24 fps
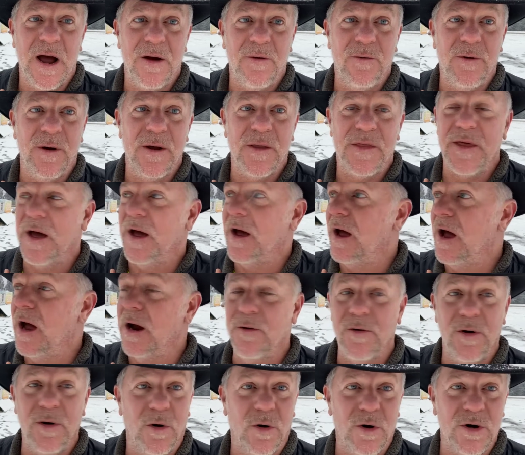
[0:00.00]
with
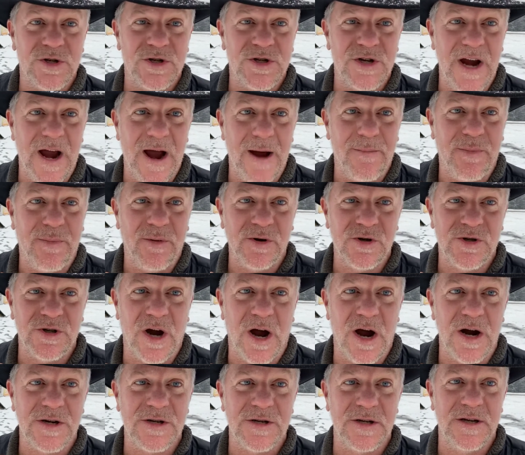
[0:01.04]
Hungry Horse Chapel.
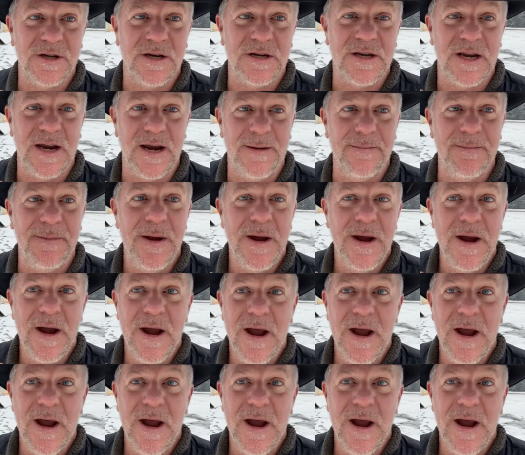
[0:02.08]
Josh and the team